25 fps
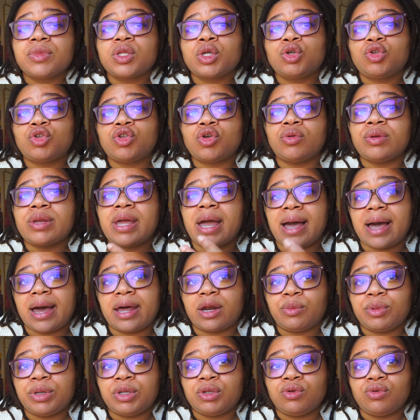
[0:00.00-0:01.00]
So now how
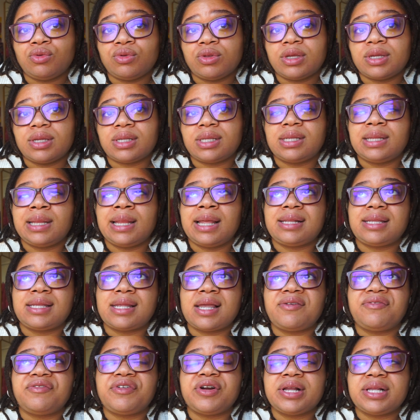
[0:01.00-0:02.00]
do we do this? Let's
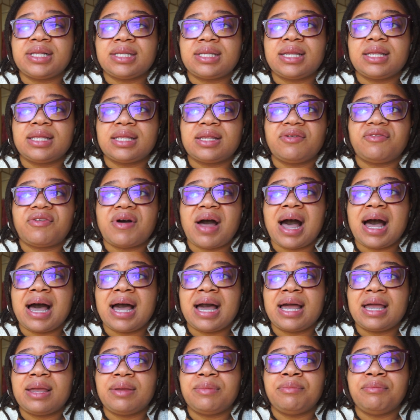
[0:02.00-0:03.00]
say, for instance, if
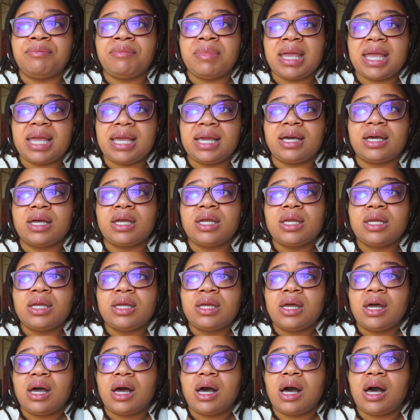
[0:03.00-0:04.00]
I make
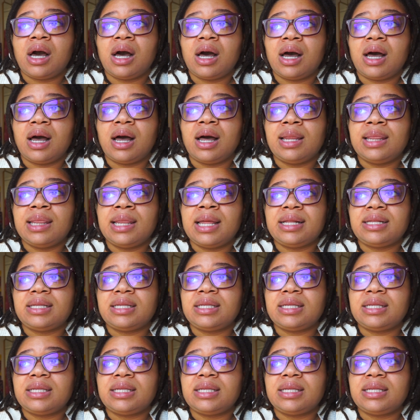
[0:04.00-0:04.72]
let's